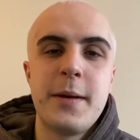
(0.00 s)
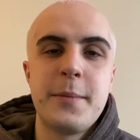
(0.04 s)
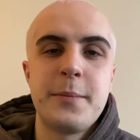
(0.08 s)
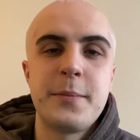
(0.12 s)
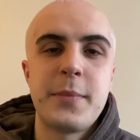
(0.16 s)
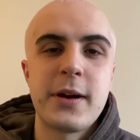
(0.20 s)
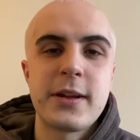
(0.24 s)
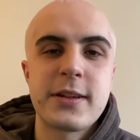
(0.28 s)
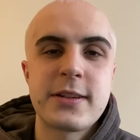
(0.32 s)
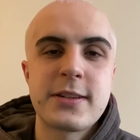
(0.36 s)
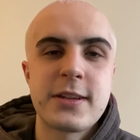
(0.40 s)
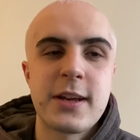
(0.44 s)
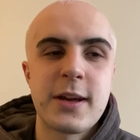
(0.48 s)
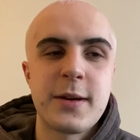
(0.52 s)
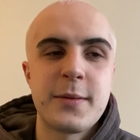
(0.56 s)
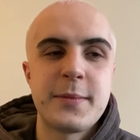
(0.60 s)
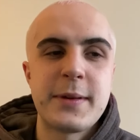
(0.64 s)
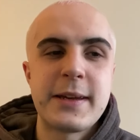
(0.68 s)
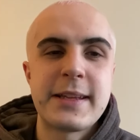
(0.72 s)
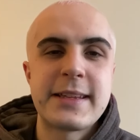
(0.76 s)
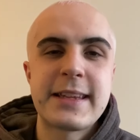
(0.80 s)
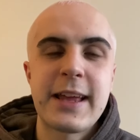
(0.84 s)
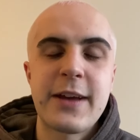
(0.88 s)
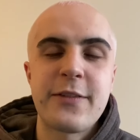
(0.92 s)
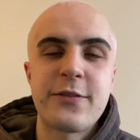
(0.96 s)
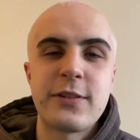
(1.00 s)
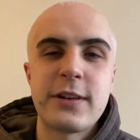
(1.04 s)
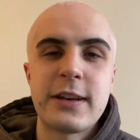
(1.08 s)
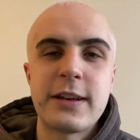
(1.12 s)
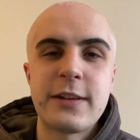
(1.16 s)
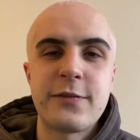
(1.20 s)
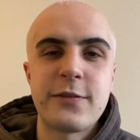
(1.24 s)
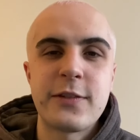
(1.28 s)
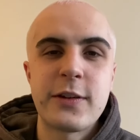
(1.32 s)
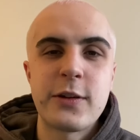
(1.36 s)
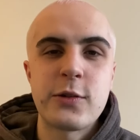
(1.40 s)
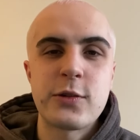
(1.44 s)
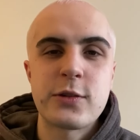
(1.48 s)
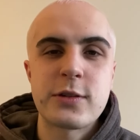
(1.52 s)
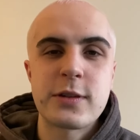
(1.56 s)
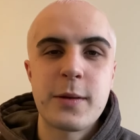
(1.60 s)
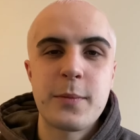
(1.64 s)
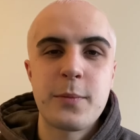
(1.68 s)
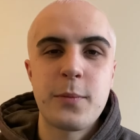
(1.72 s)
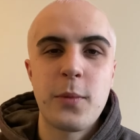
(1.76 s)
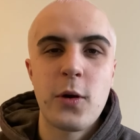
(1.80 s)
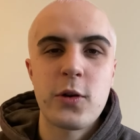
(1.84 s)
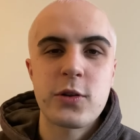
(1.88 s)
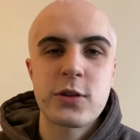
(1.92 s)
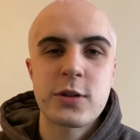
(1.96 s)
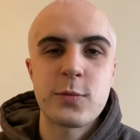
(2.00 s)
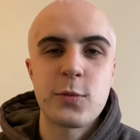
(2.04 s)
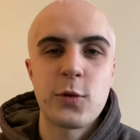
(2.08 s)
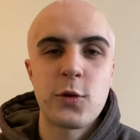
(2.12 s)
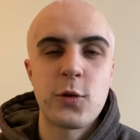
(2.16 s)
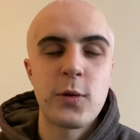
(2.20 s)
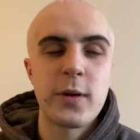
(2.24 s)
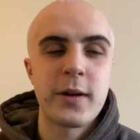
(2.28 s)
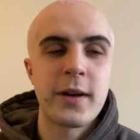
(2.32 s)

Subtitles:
But it definitely feels possible.